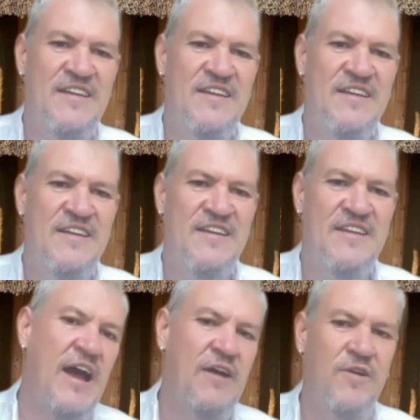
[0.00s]
So
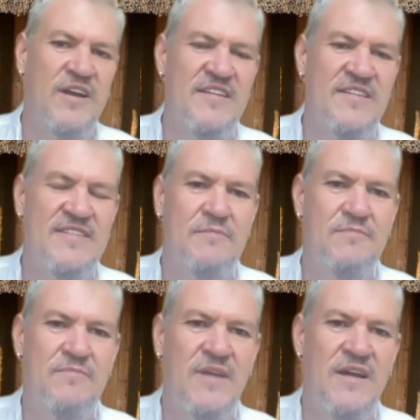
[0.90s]
I, I work in
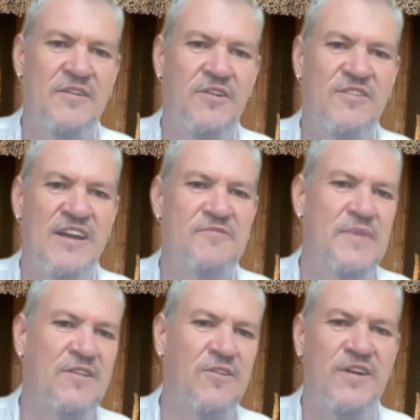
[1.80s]
some uh,
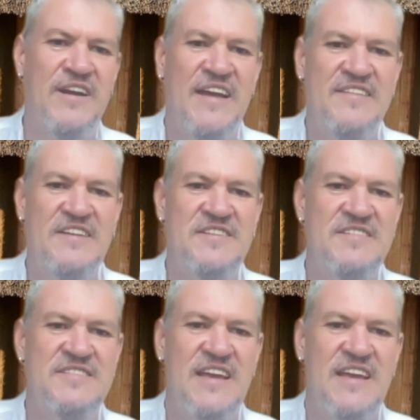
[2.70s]
non-governmental organizations.